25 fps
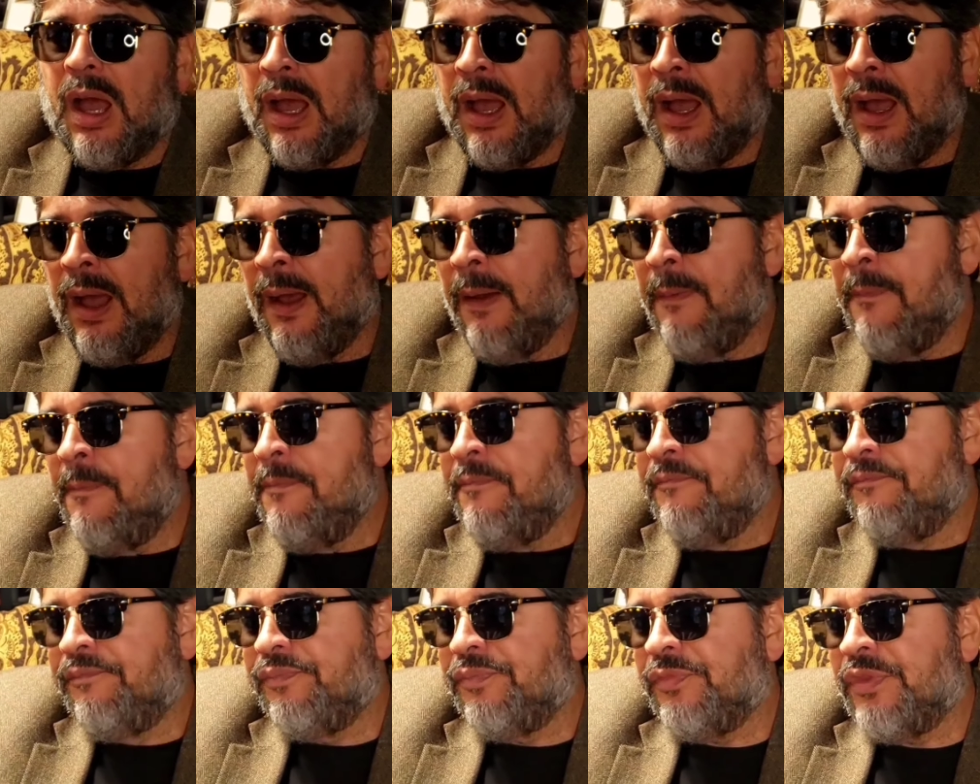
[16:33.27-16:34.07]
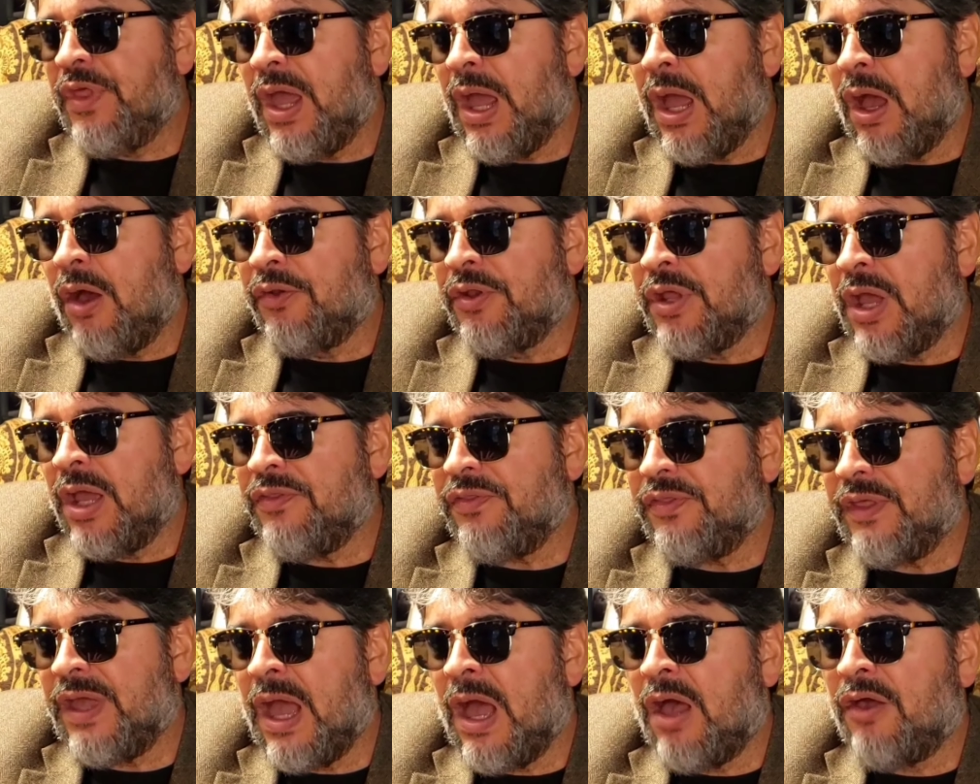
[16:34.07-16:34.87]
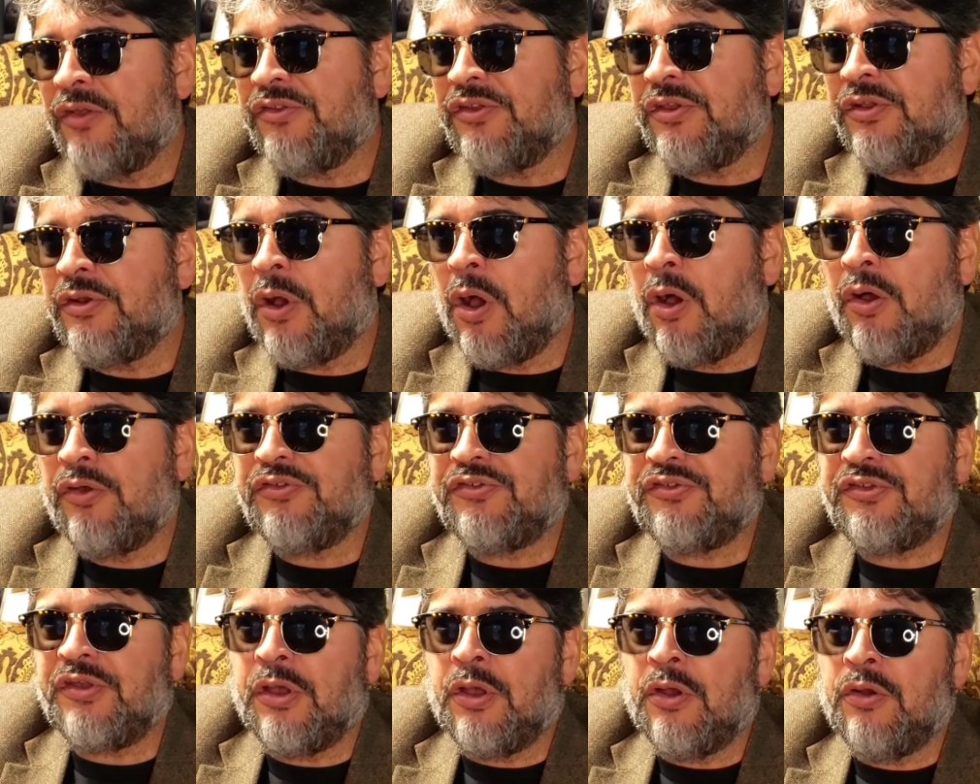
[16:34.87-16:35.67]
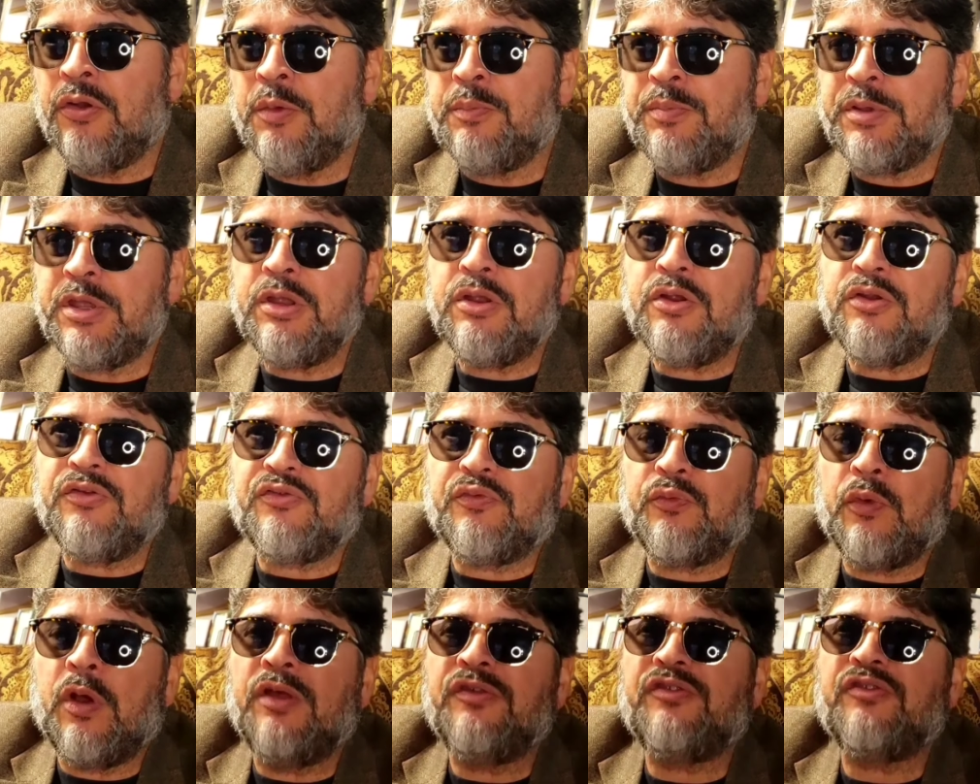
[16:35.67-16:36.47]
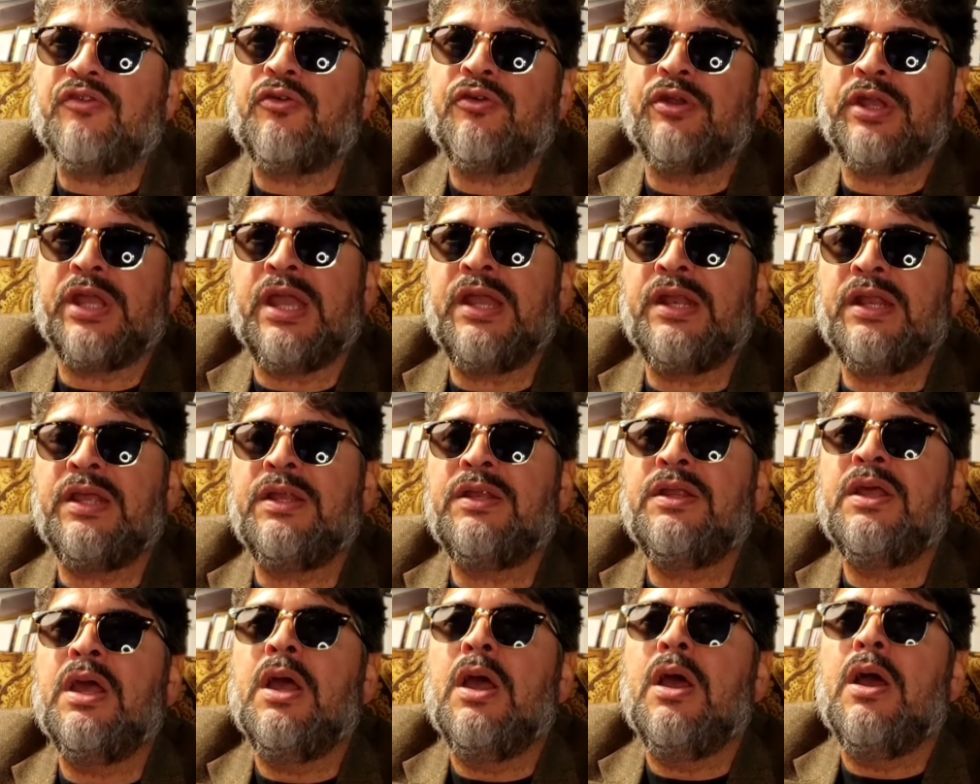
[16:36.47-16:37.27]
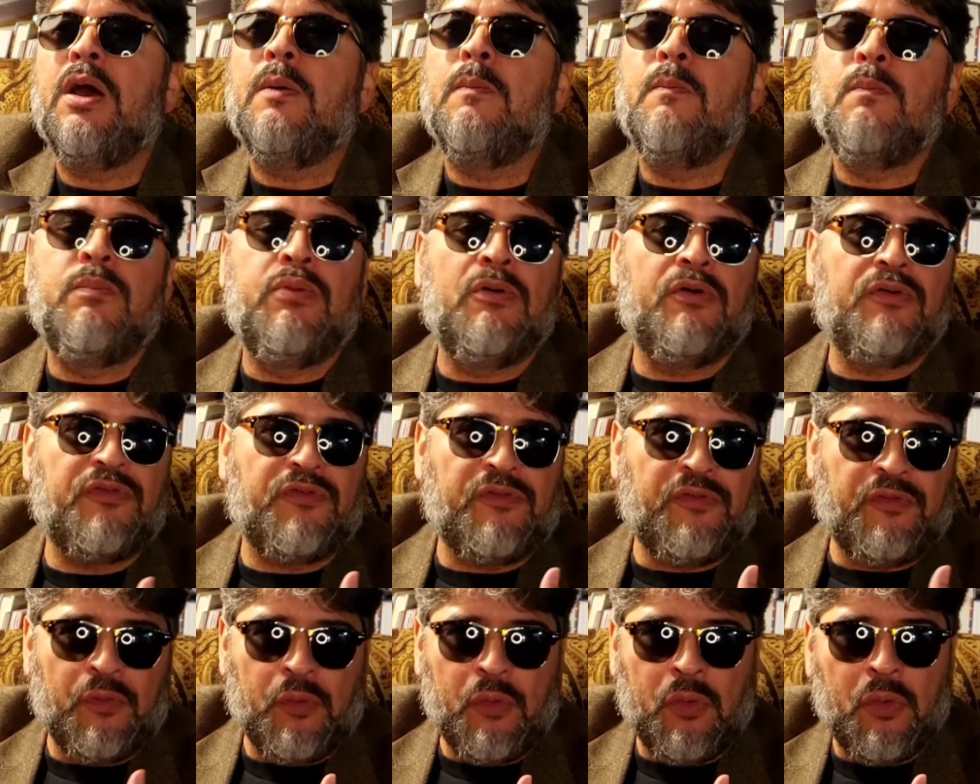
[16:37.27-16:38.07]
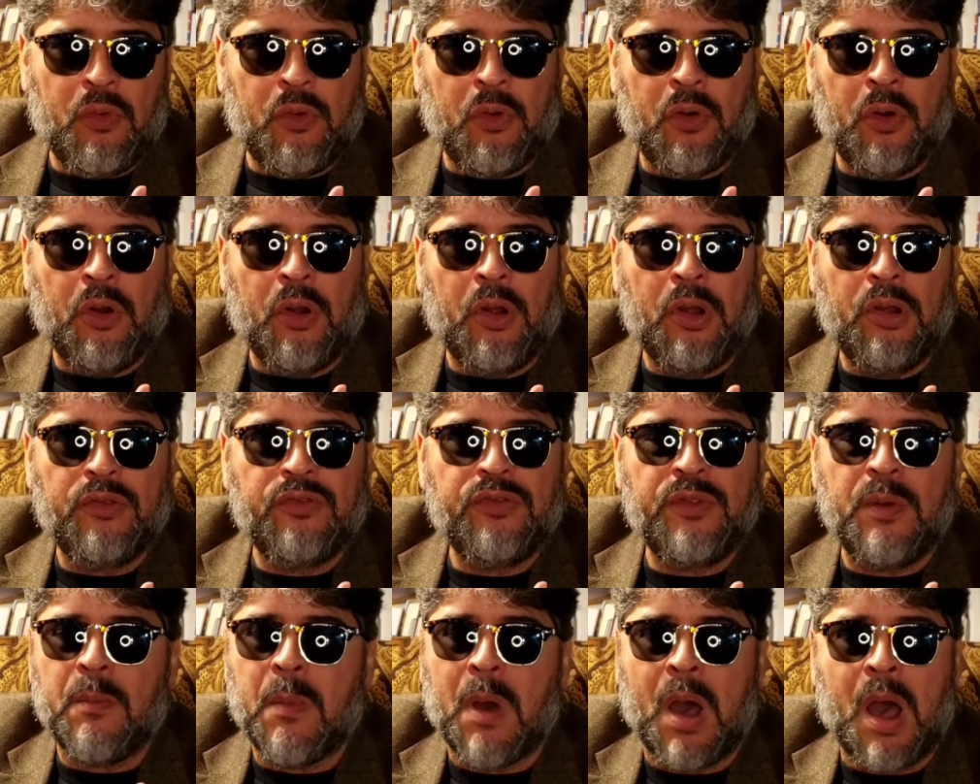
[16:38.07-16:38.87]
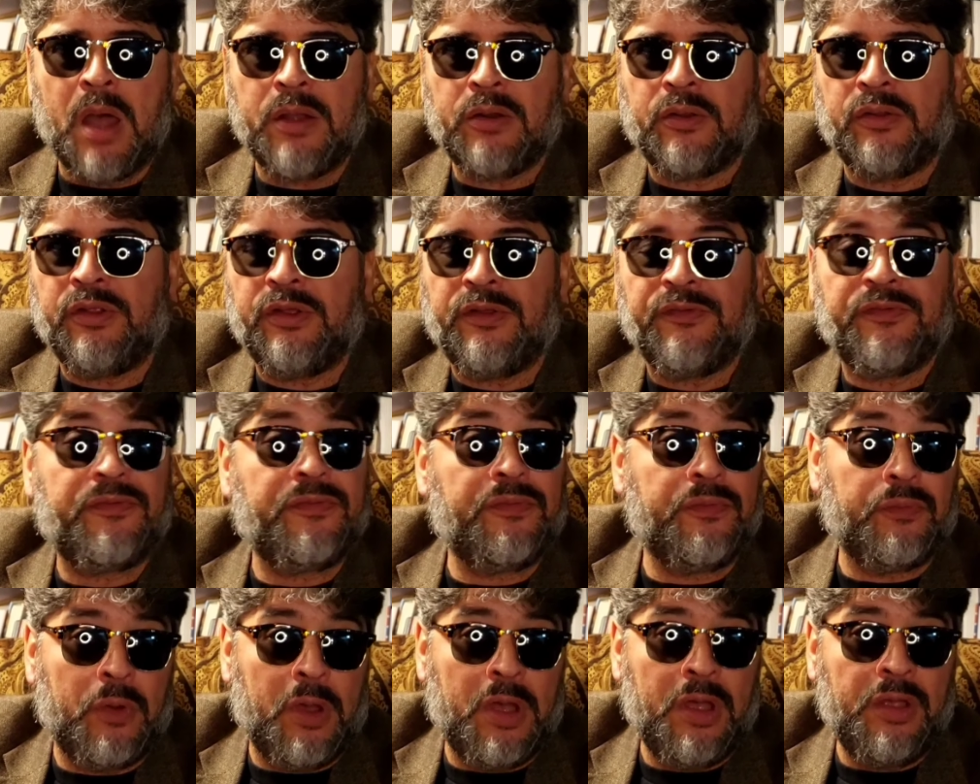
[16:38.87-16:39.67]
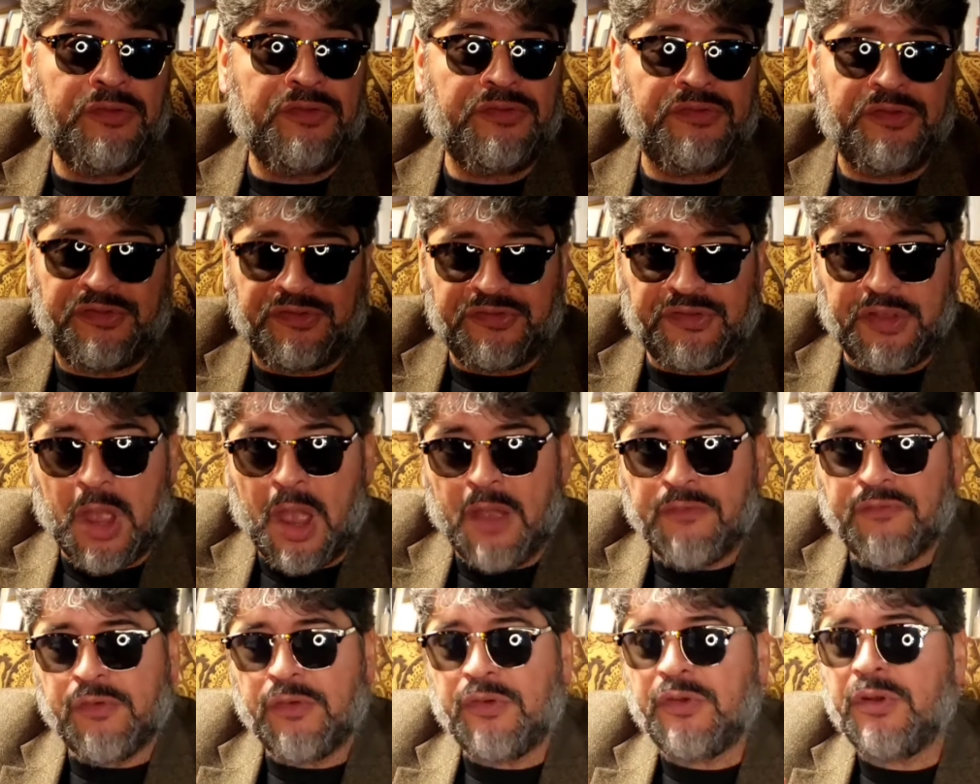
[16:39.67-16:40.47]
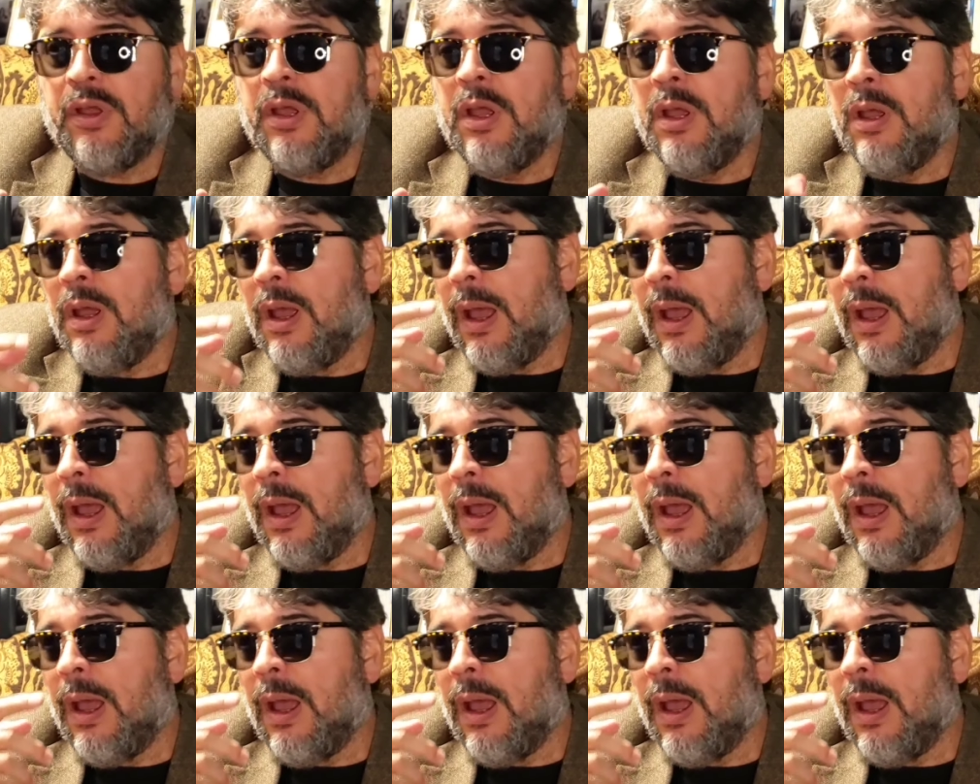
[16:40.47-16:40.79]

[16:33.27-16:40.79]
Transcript: the HAL 9000 also appears was created before the monolith was discovered.